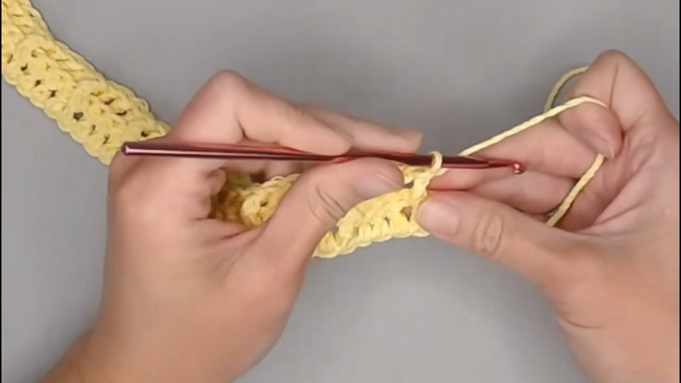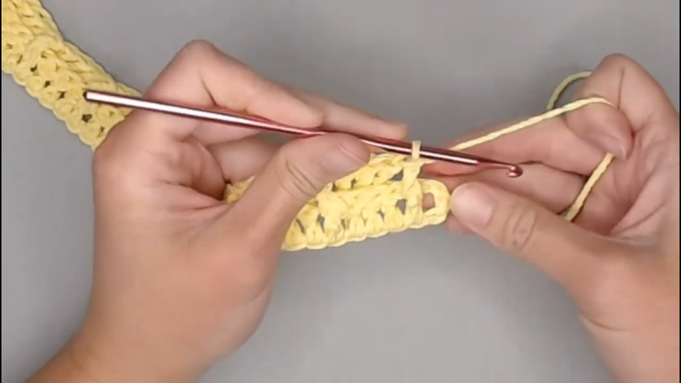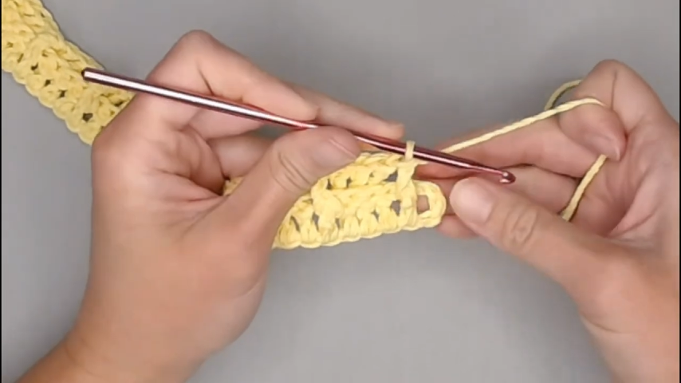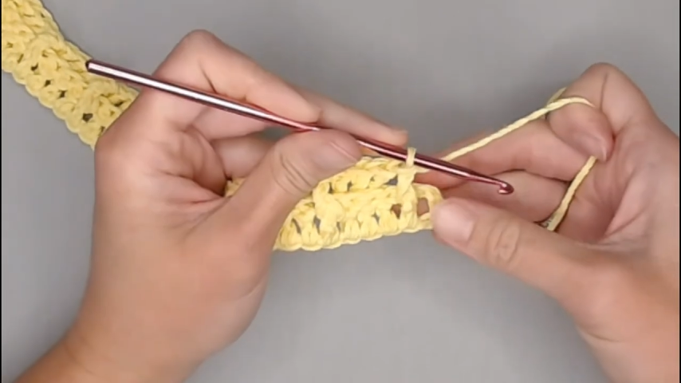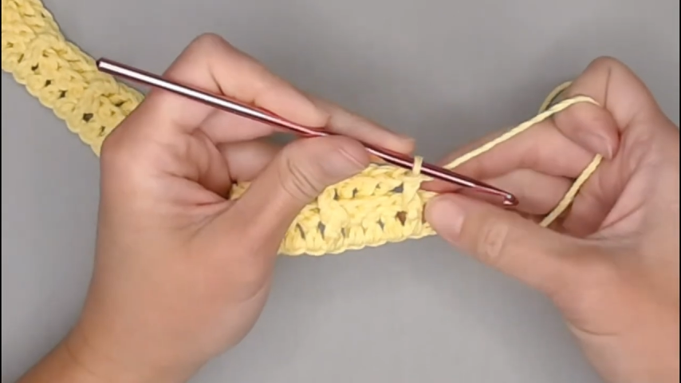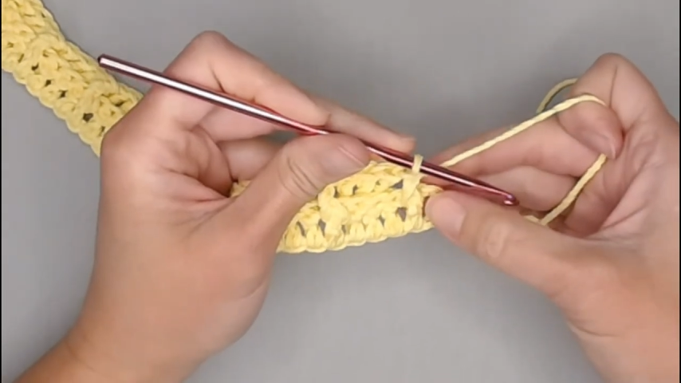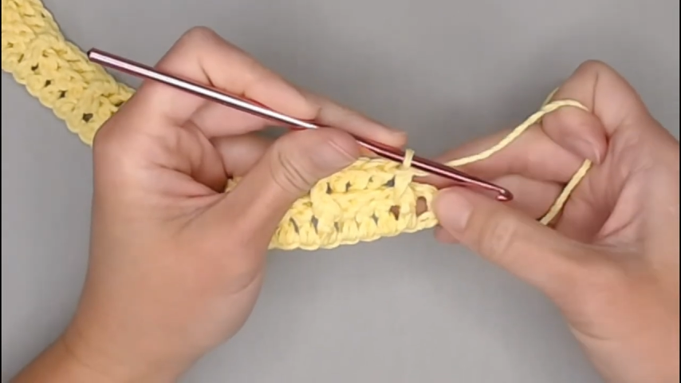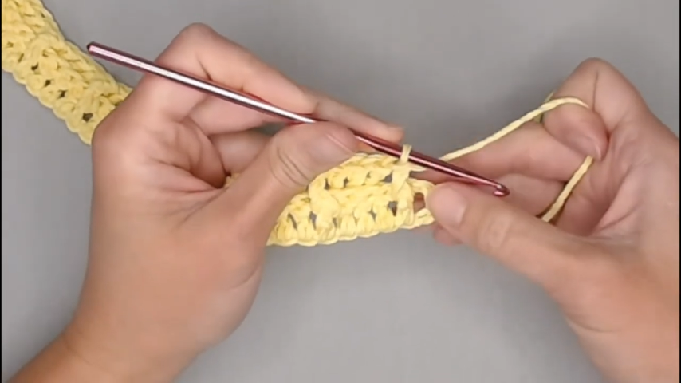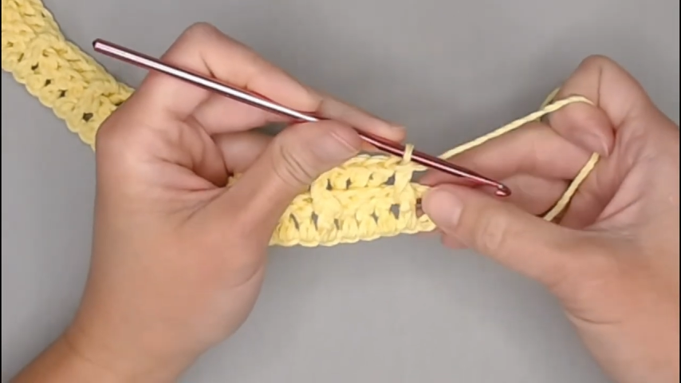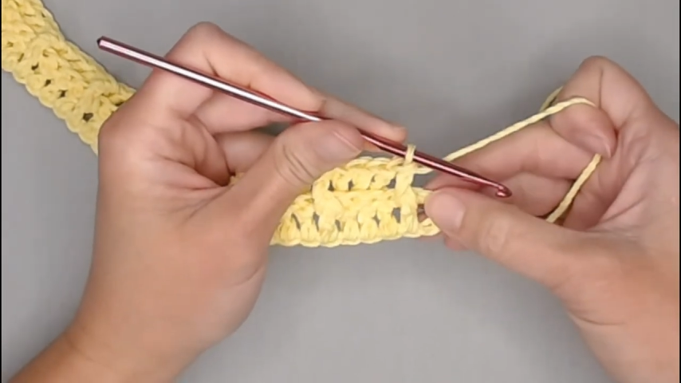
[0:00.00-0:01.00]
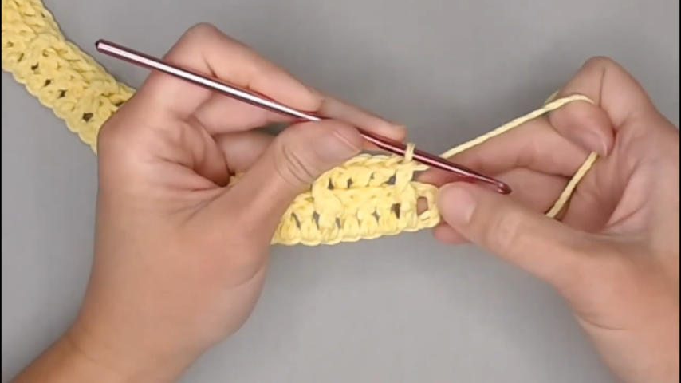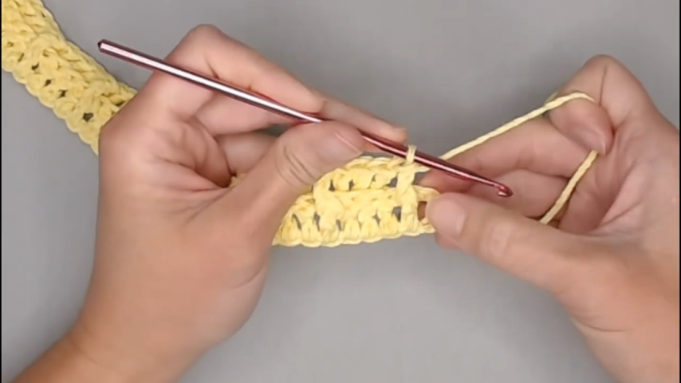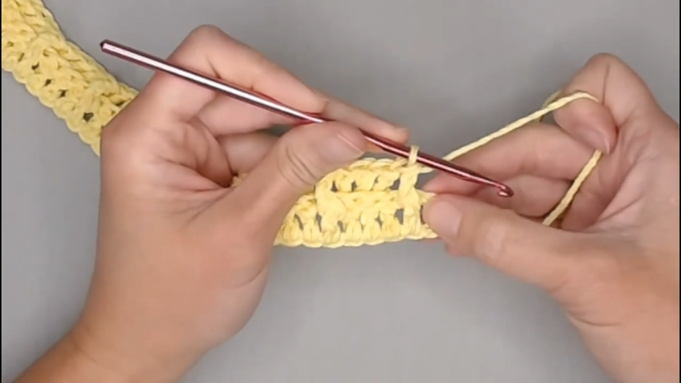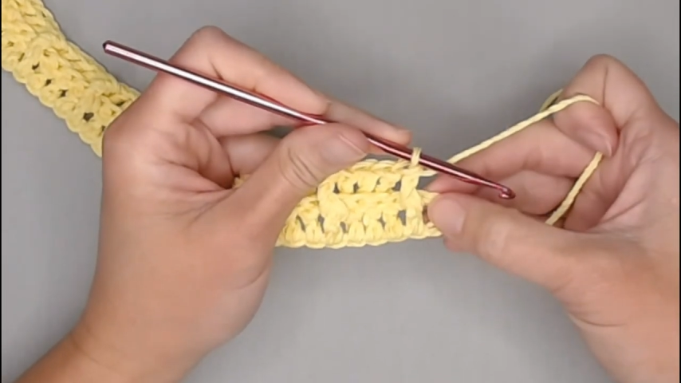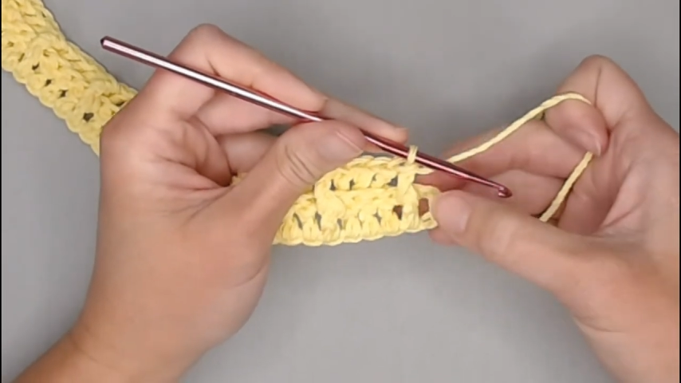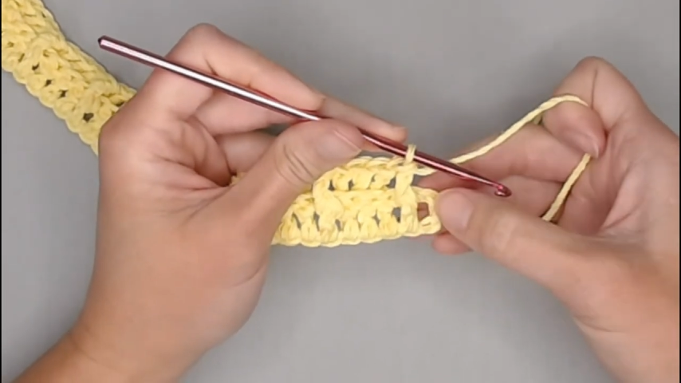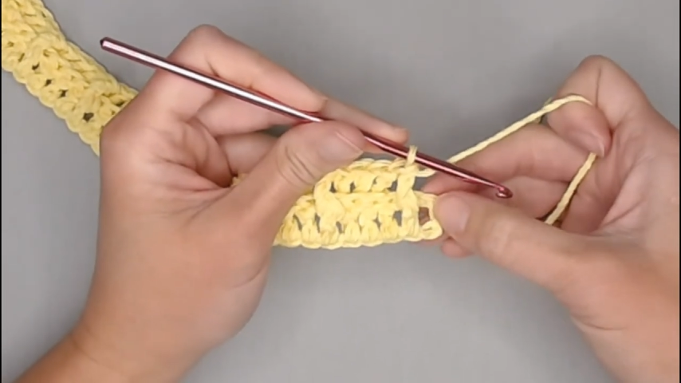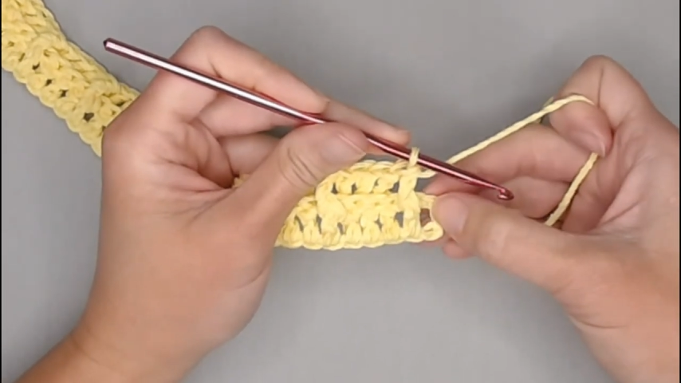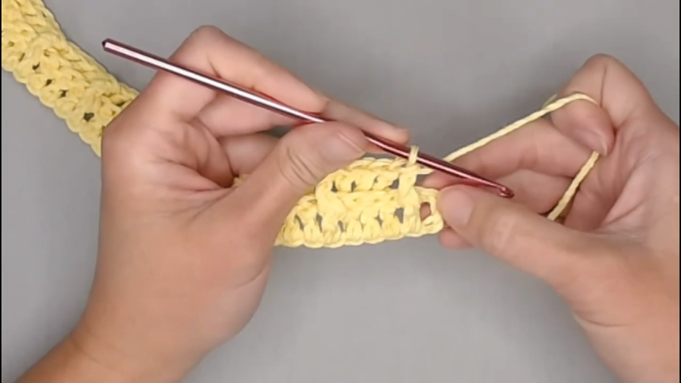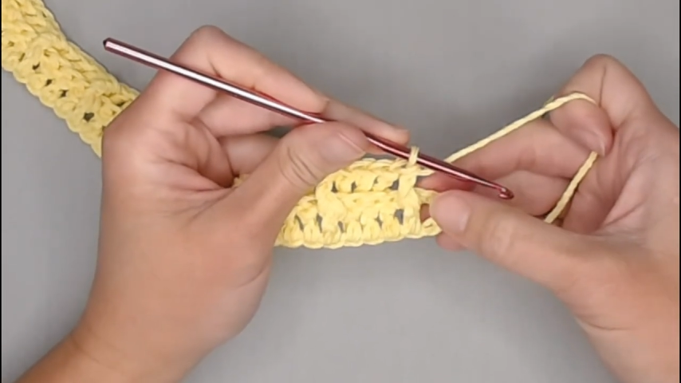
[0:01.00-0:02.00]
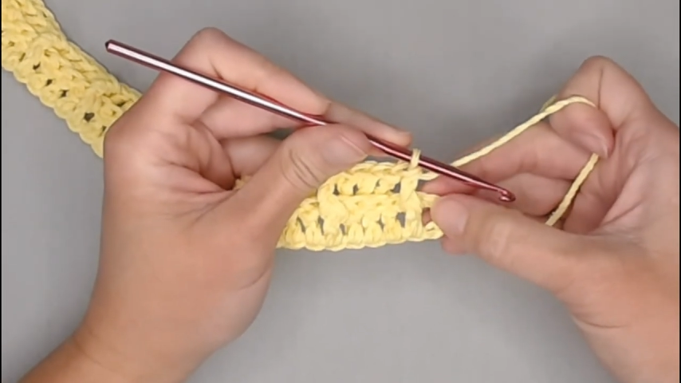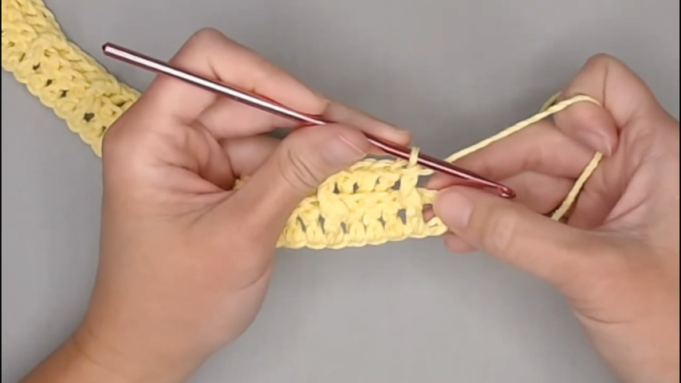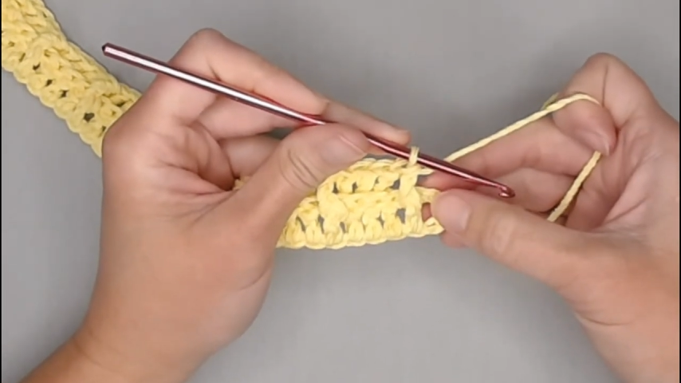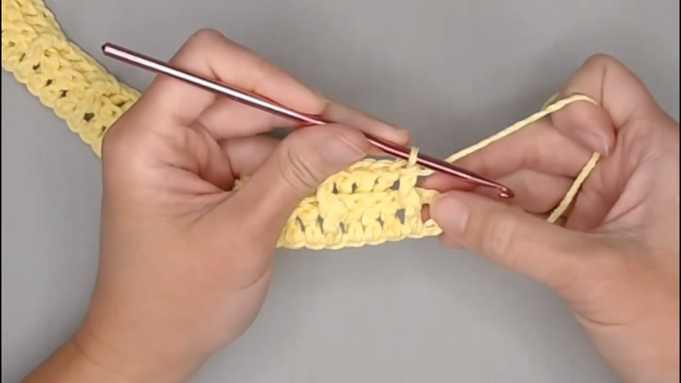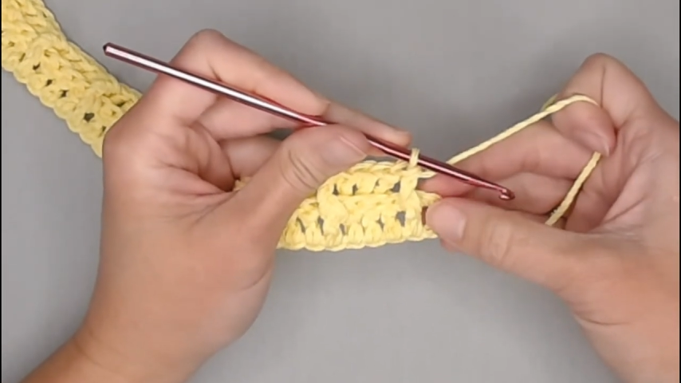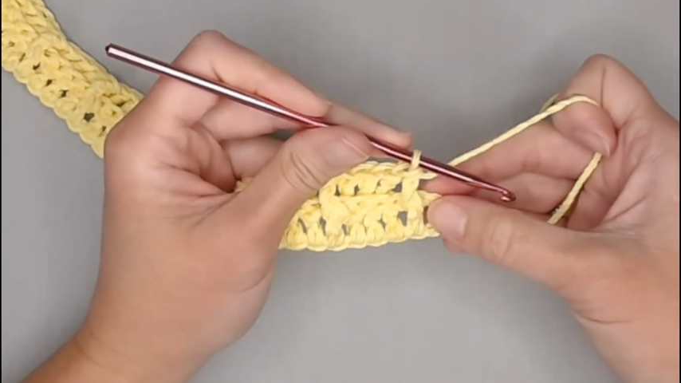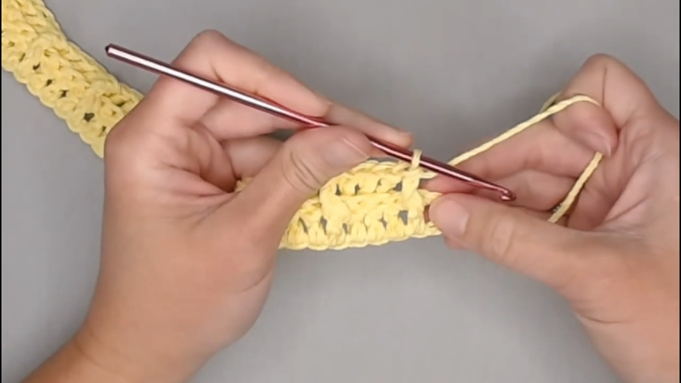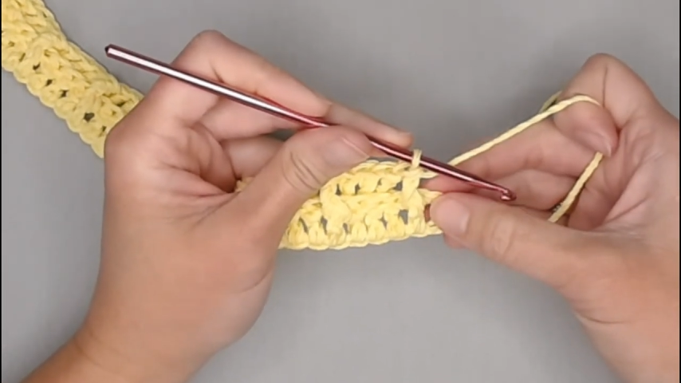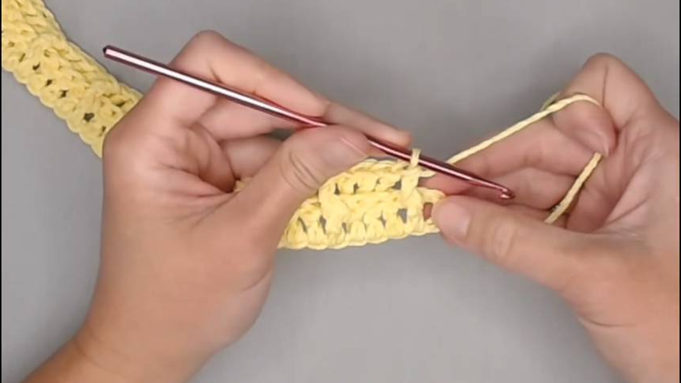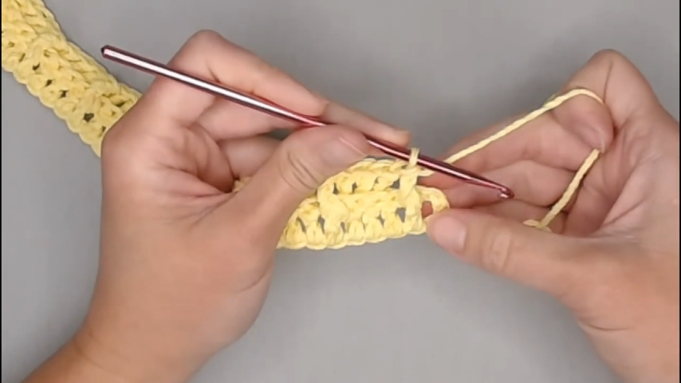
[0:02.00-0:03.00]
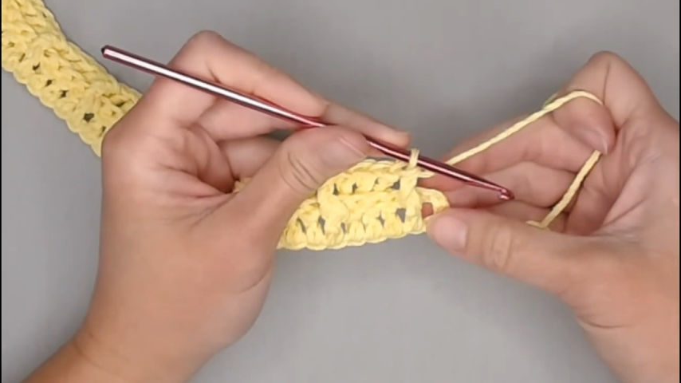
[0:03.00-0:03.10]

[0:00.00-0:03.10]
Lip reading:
No face is visible, so there are no lips to read.